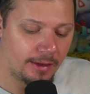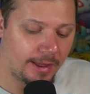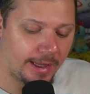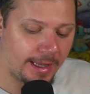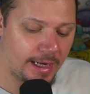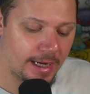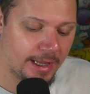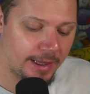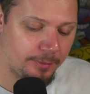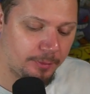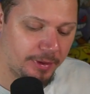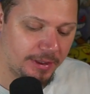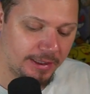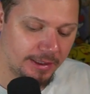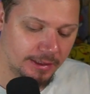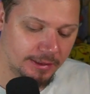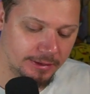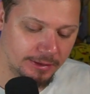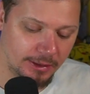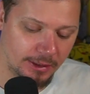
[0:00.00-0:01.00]
and I
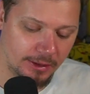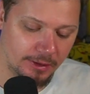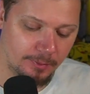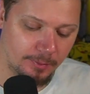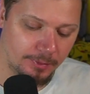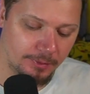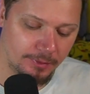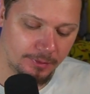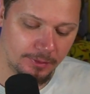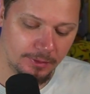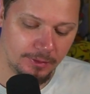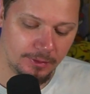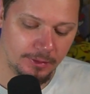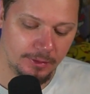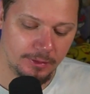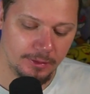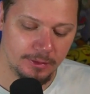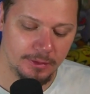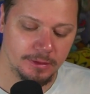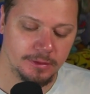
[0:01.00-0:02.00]
picked up
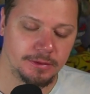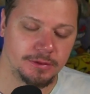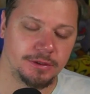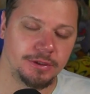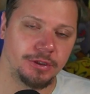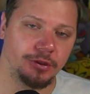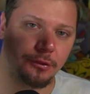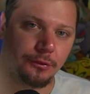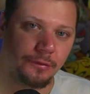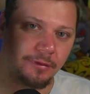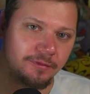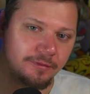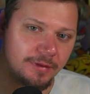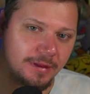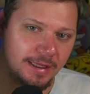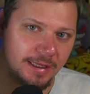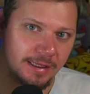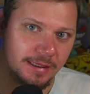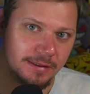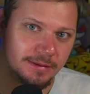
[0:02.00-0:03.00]
two of
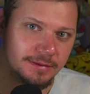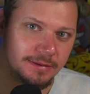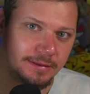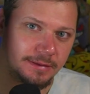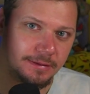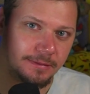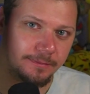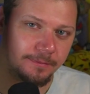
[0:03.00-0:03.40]
these.